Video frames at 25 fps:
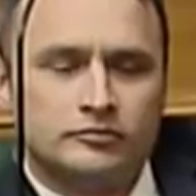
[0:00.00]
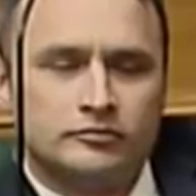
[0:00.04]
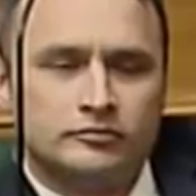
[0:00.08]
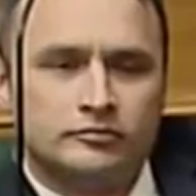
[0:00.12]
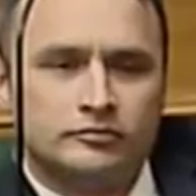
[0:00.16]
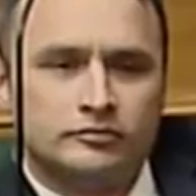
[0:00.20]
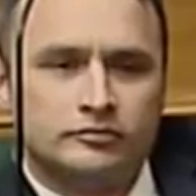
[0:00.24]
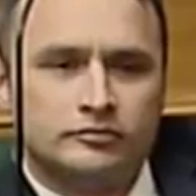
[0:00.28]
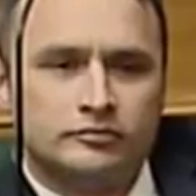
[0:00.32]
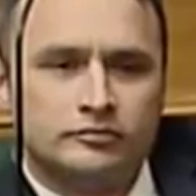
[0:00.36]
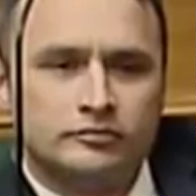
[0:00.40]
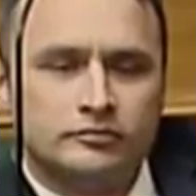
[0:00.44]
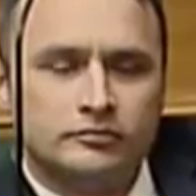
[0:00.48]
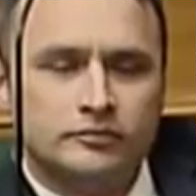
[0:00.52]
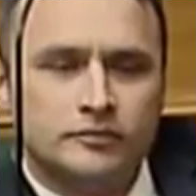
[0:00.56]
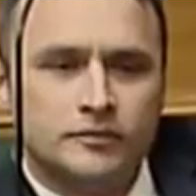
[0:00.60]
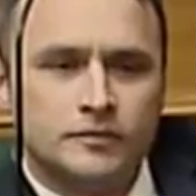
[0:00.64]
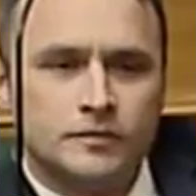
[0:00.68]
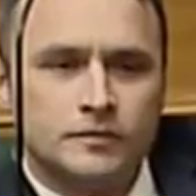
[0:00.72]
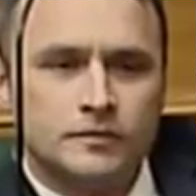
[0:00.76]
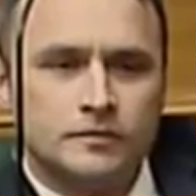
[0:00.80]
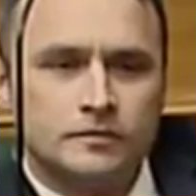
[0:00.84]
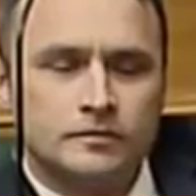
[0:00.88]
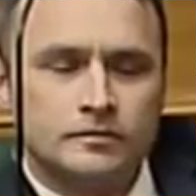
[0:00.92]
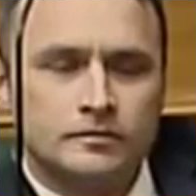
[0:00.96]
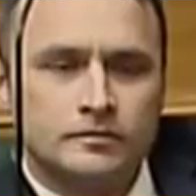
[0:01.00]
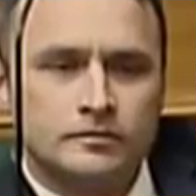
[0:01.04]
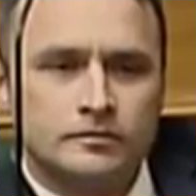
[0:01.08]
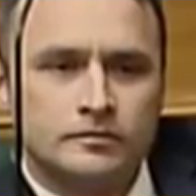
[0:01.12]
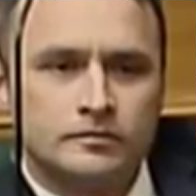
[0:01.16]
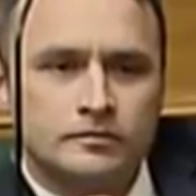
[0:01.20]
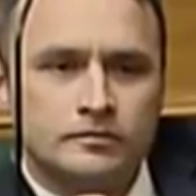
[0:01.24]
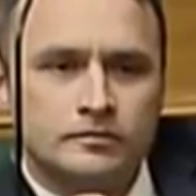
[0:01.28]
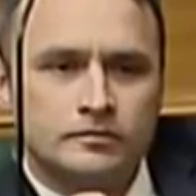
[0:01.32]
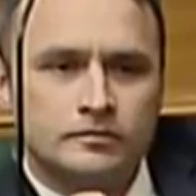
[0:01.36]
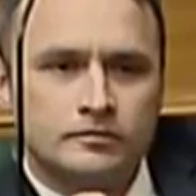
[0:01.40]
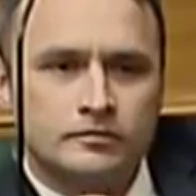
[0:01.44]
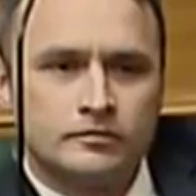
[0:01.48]

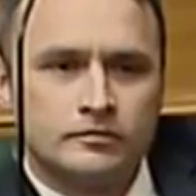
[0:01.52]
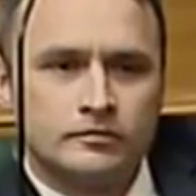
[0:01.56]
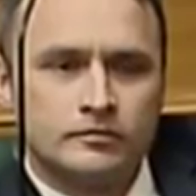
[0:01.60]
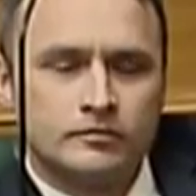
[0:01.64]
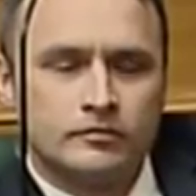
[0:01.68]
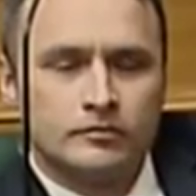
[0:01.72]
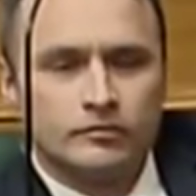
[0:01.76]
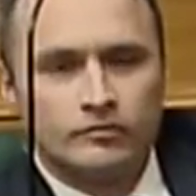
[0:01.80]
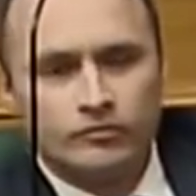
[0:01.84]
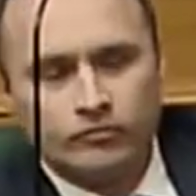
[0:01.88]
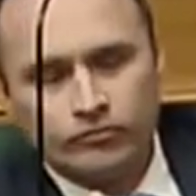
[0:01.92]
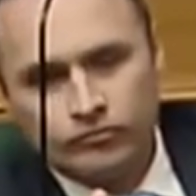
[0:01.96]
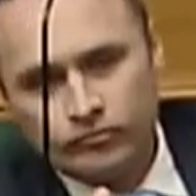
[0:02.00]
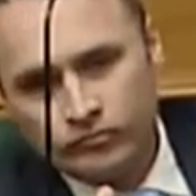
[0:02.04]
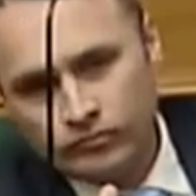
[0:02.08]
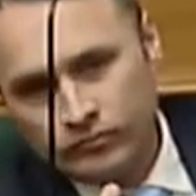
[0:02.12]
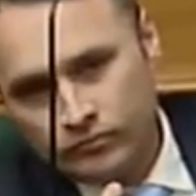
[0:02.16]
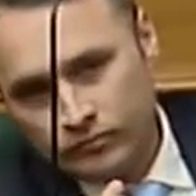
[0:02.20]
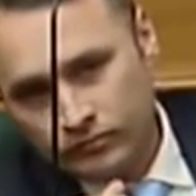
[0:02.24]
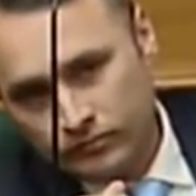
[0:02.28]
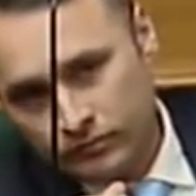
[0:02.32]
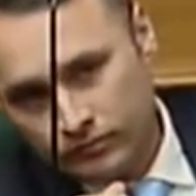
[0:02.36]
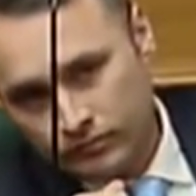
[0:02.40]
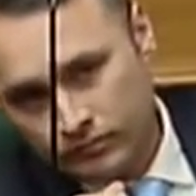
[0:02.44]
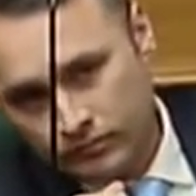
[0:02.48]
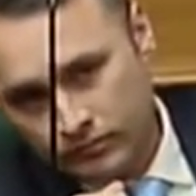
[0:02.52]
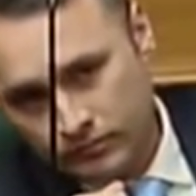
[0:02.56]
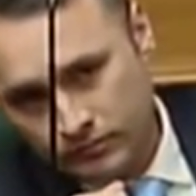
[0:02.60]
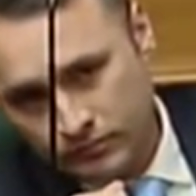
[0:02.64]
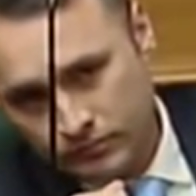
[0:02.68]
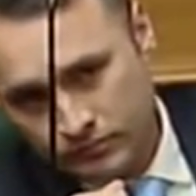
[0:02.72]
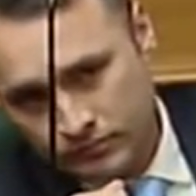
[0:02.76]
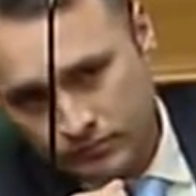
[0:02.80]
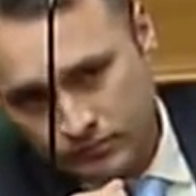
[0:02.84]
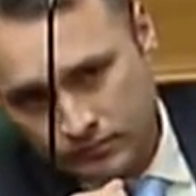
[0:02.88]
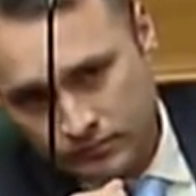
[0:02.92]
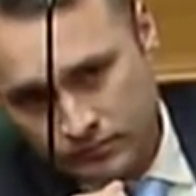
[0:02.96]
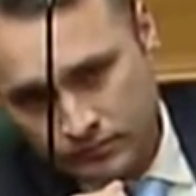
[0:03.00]

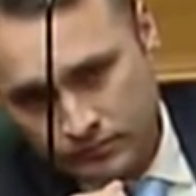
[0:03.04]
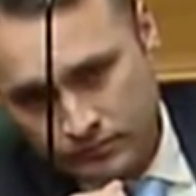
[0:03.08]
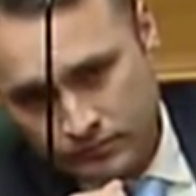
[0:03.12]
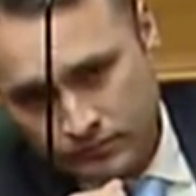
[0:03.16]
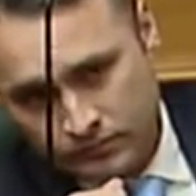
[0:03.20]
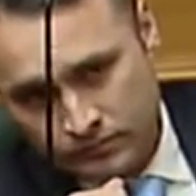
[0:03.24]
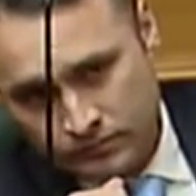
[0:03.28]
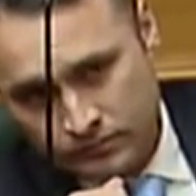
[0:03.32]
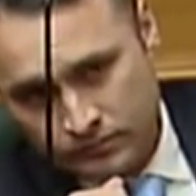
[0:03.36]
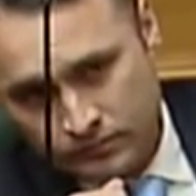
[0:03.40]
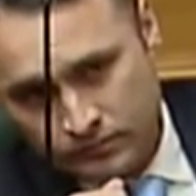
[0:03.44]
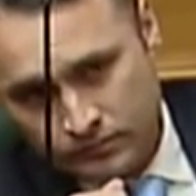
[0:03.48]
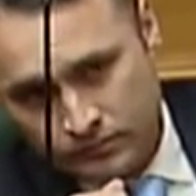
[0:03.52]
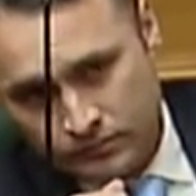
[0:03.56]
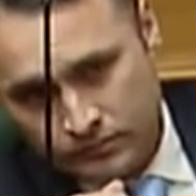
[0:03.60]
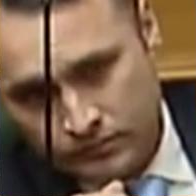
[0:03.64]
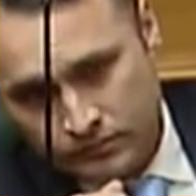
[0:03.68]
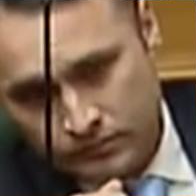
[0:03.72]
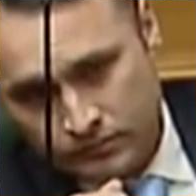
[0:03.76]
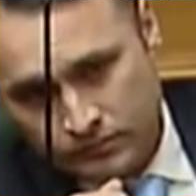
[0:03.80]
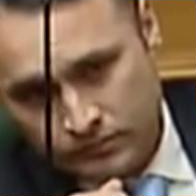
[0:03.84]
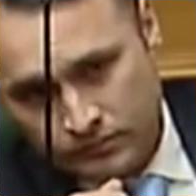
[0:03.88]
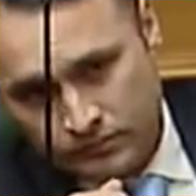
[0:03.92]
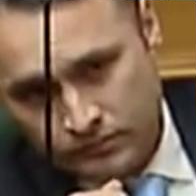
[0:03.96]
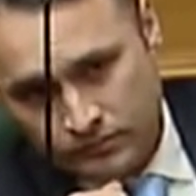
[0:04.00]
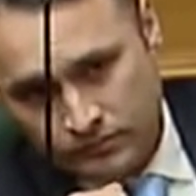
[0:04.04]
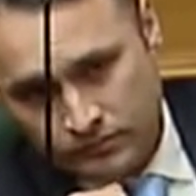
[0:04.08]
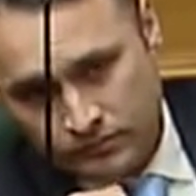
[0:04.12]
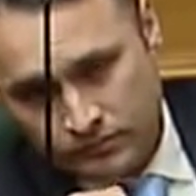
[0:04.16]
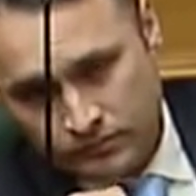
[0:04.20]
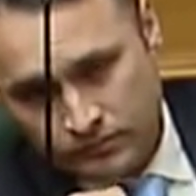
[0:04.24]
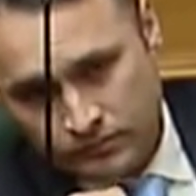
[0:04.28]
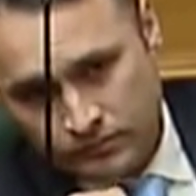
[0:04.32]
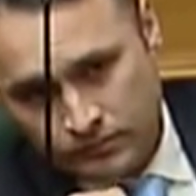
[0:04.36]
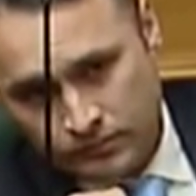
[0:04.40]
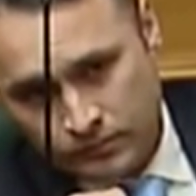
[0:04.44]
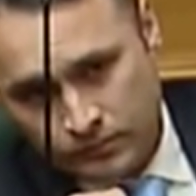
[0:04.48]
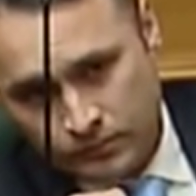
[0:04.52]

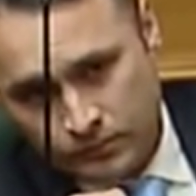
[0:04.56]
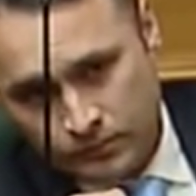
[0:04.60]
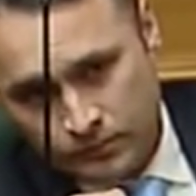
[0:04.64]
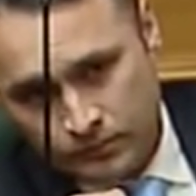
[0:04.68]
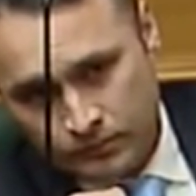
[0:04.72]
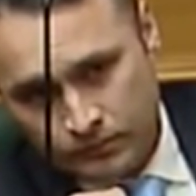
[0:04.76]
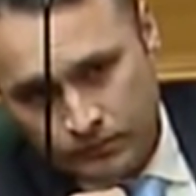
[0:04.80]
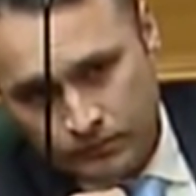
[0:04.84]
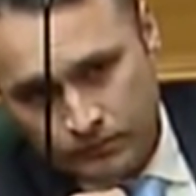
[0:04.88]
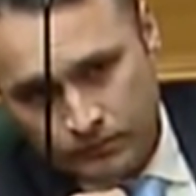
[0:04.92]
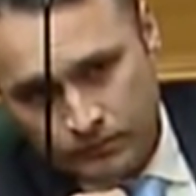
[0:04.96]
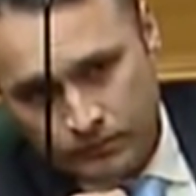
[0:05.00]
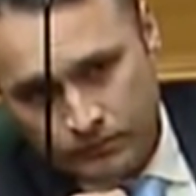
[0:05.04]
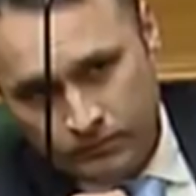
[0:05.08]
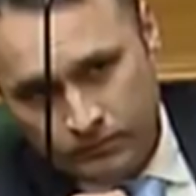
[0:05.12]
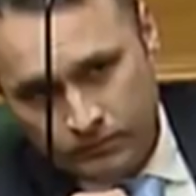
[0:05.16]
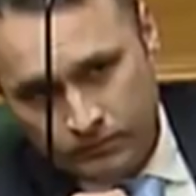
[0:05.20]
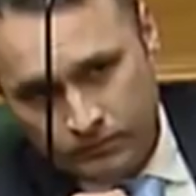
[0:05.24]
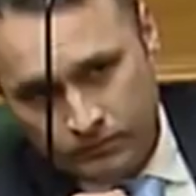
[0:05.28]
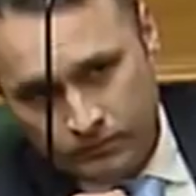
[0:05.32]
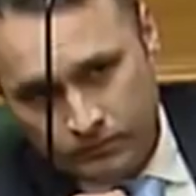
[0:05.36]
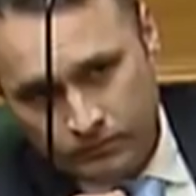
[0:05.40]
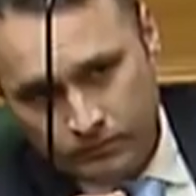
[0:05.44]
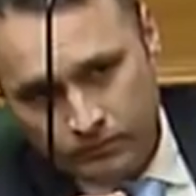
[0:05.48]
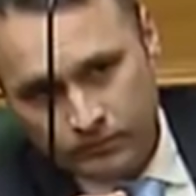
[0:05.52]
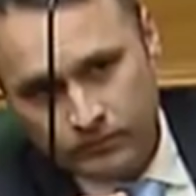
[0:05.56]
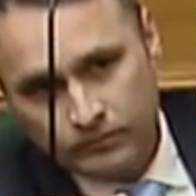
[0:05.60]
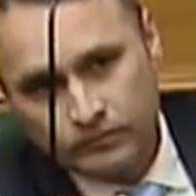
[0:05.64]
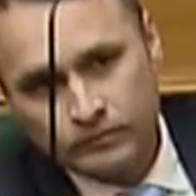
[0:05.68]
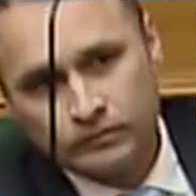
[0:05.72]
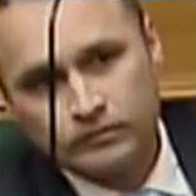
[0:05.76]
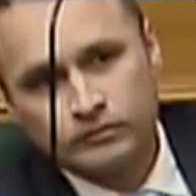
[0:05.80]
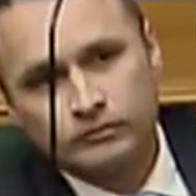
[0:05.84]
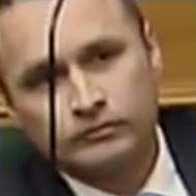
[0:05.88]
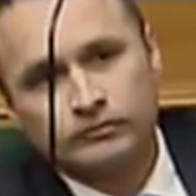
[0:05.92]
No words are spoken by the person on screen.